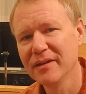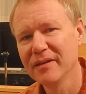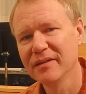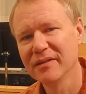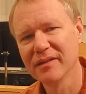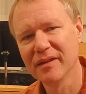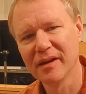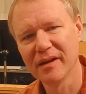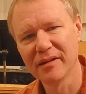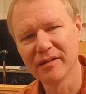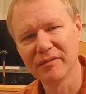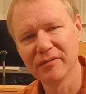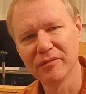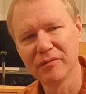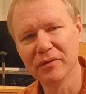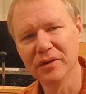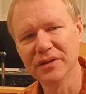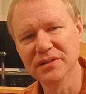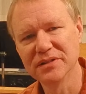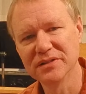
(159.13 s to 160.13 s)
that
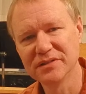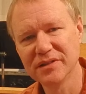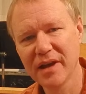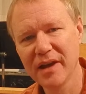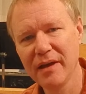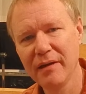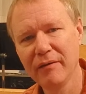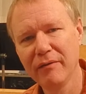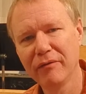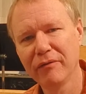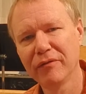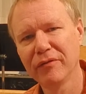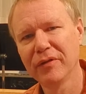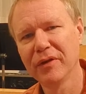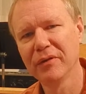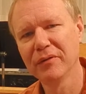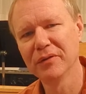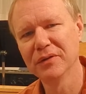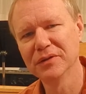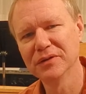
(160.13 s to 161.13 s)
was safe,
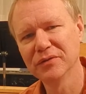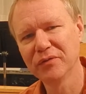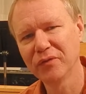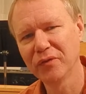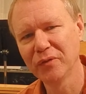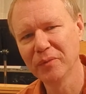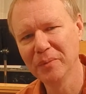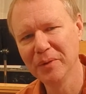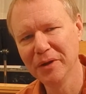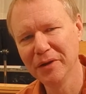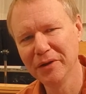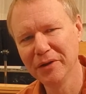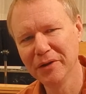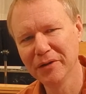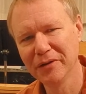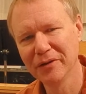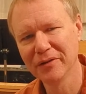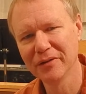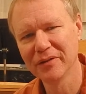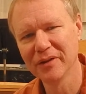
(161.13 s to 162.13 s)
that was
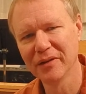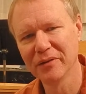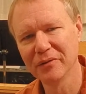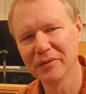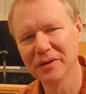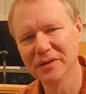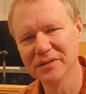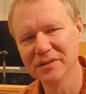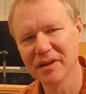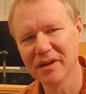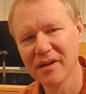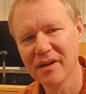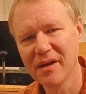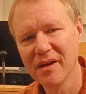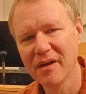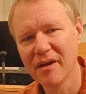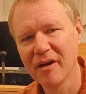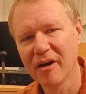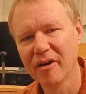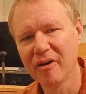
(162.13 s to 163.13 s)
familiar, that was
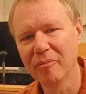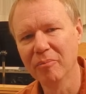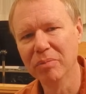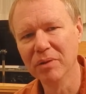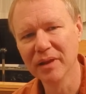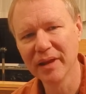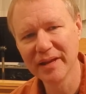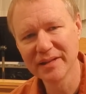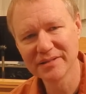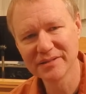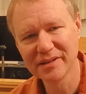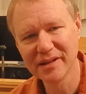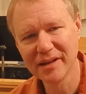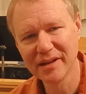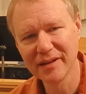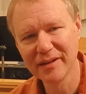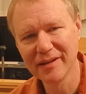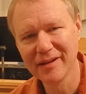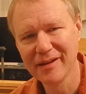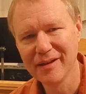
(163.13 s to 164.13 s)
a
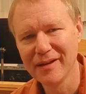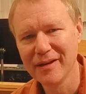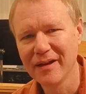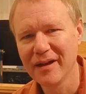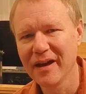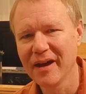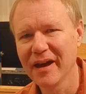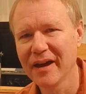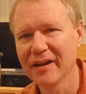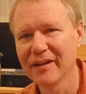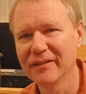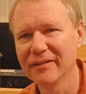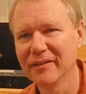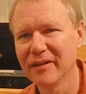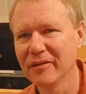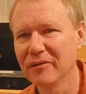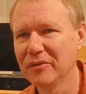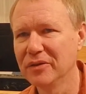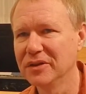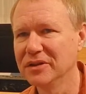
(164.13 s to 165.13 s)
blessing, and
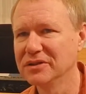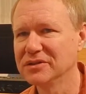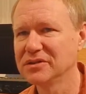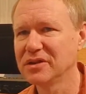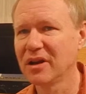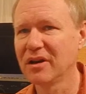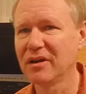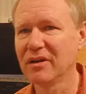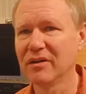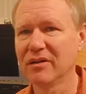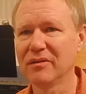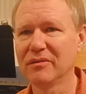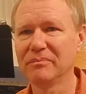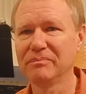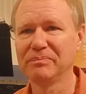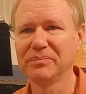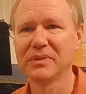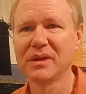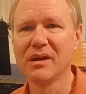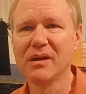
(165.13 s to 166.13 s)
that was a
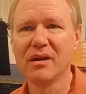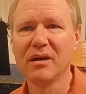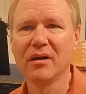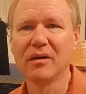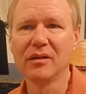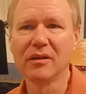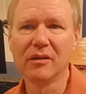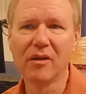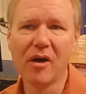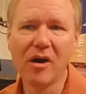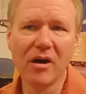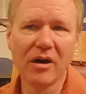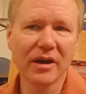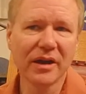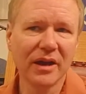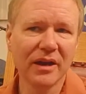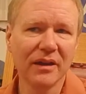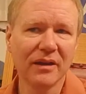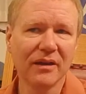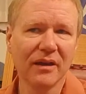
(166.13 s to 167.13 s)

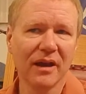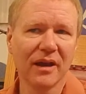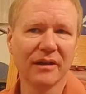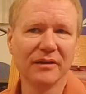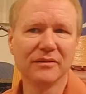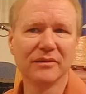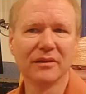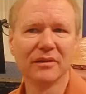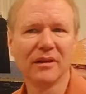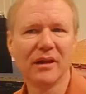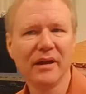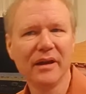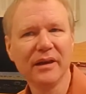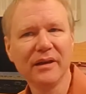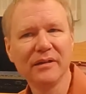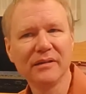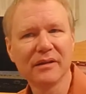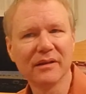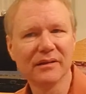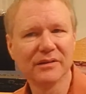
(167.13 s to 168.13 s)
longing and
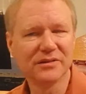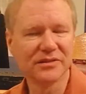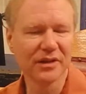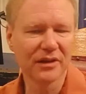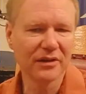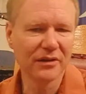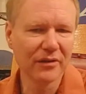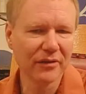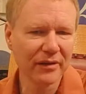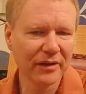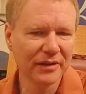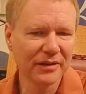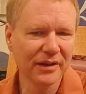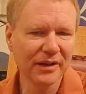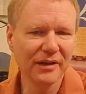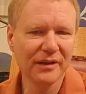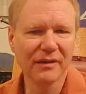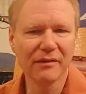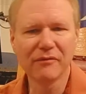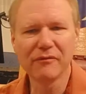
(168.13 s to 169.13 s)
delight and
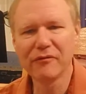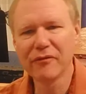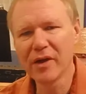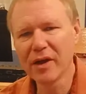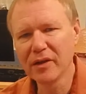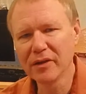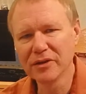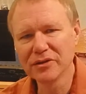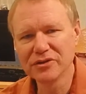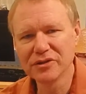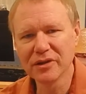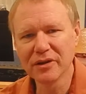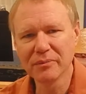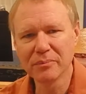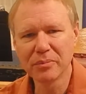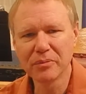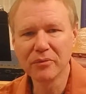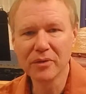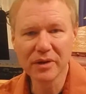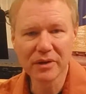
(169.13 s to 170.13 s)
security and
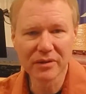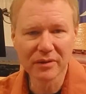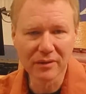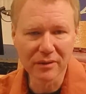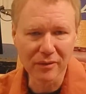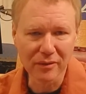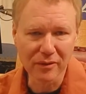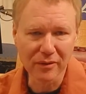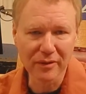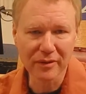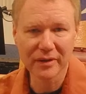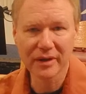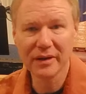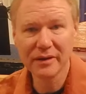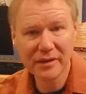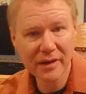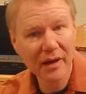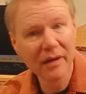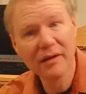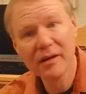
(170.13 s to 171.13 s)
fellowship with the Lord,
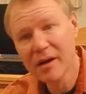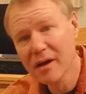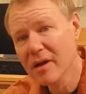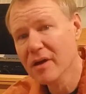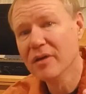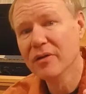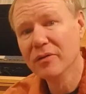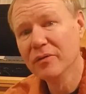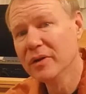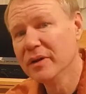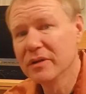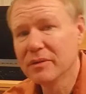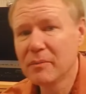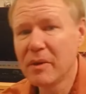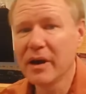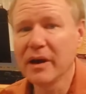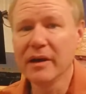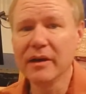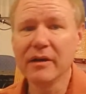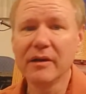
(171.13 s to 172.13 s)
and yet with
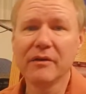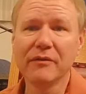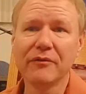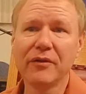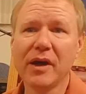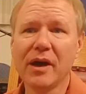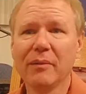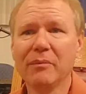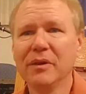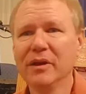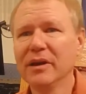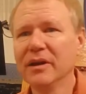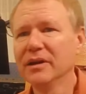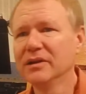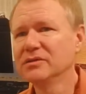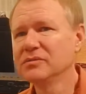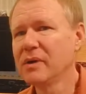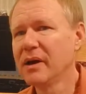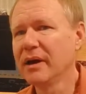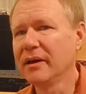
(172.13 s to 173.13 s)
my family
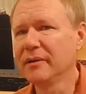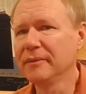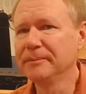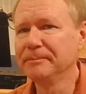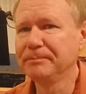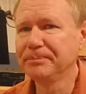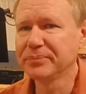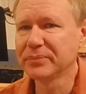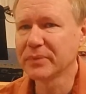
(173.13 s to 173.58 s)
as well.